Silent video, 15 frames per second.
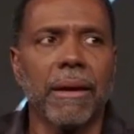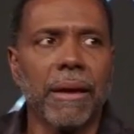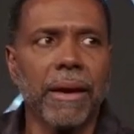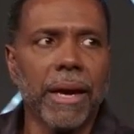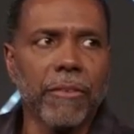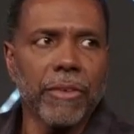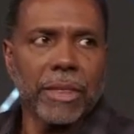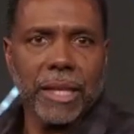
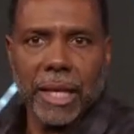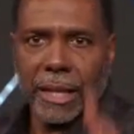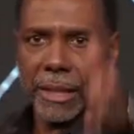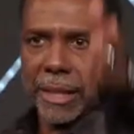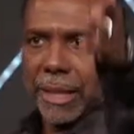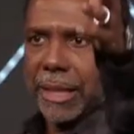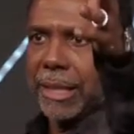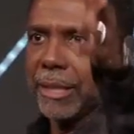Everything
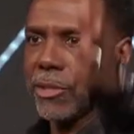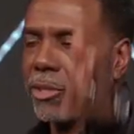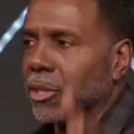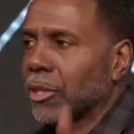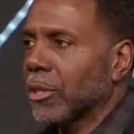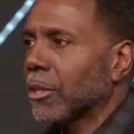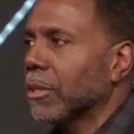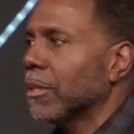
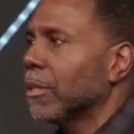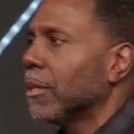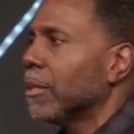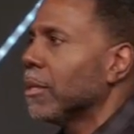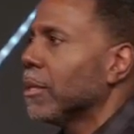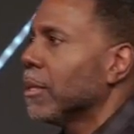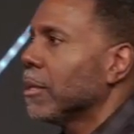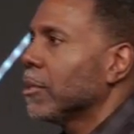leads
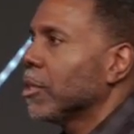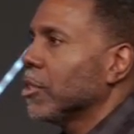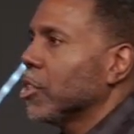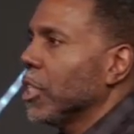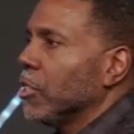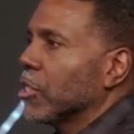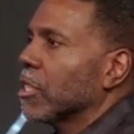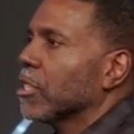to
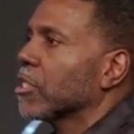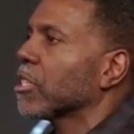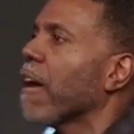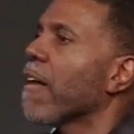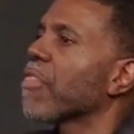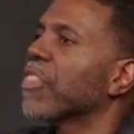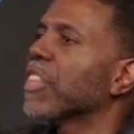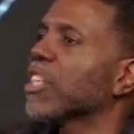Jesus,
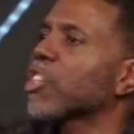the